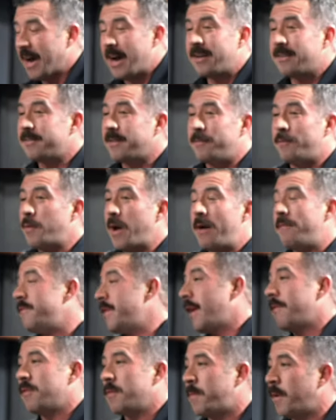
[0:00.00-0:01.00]
I've
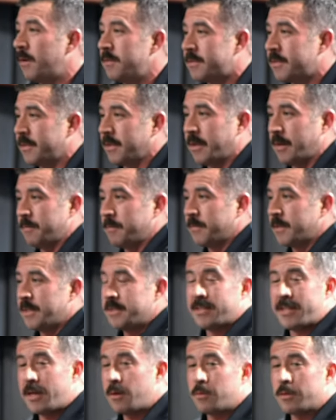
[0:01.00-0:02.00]
never posted them
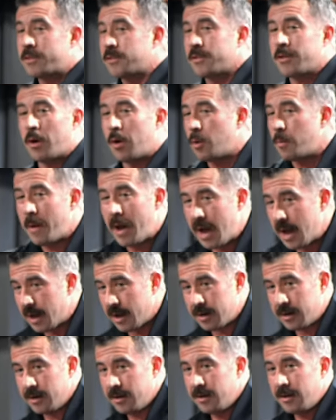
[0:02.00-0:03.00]
because they were so
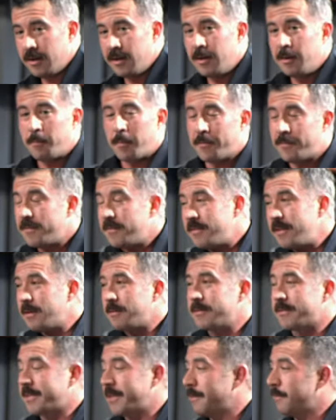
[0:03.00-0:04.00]
bad. My physique
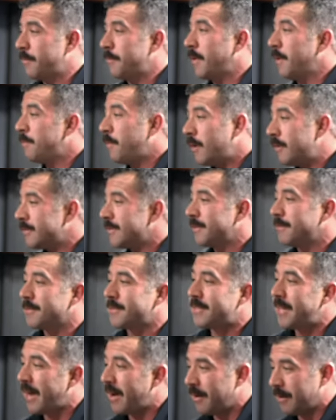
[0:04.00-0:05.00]
was good, but my posing
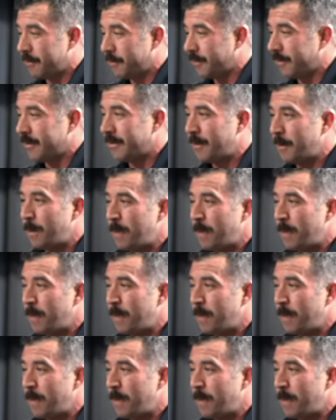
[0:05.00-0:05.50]
was terrible.